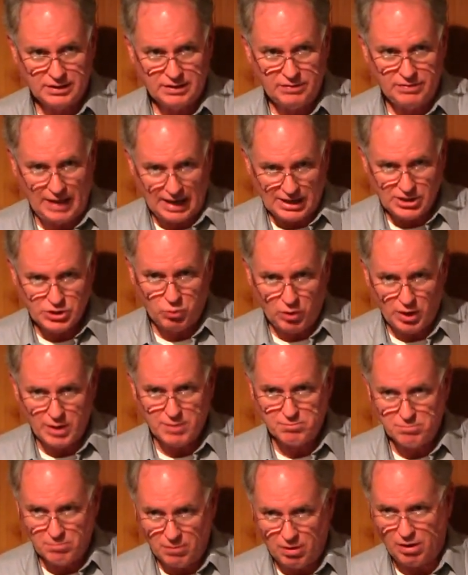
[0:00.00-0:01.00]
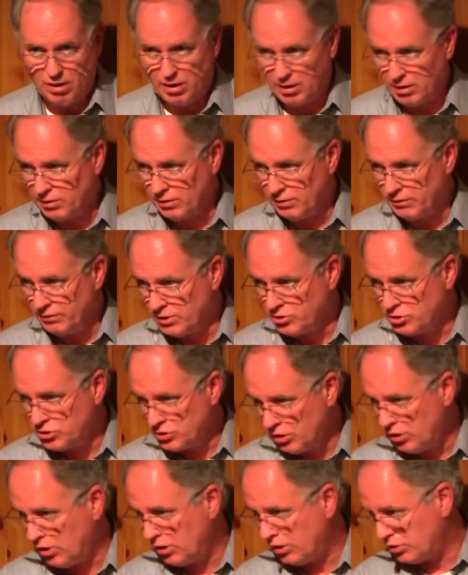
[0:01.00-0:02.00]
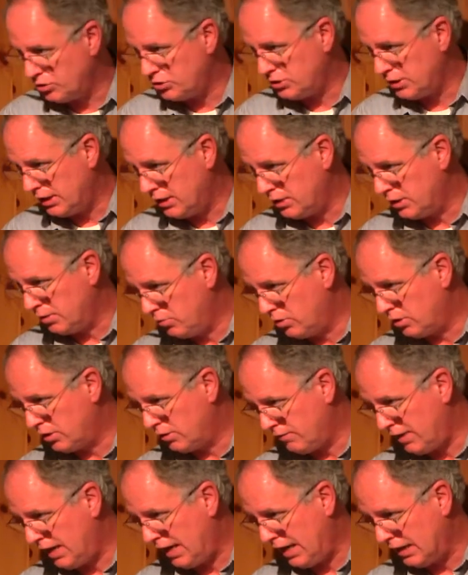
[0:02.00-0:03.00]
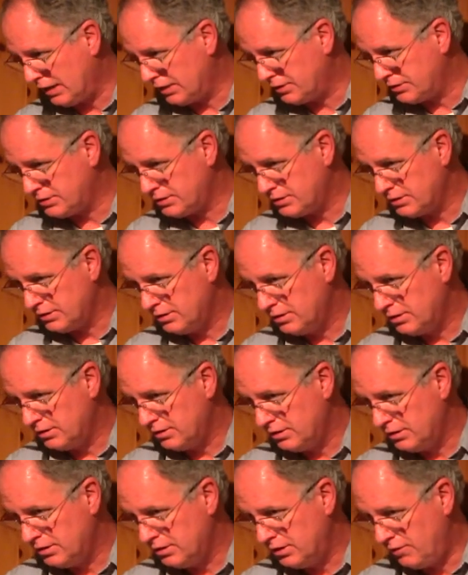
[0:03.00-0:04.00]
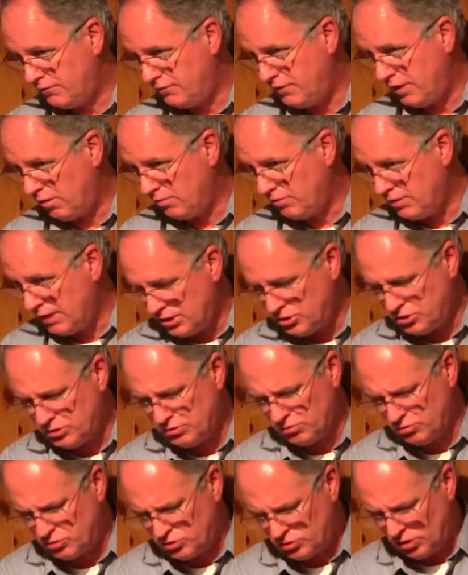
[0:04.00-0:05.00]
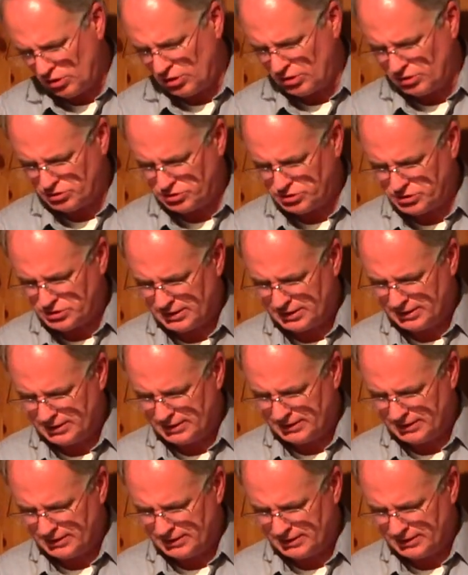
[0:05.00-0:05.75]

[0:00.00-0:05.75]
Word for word: That's what marked the church in the book of Acts, the foundational church.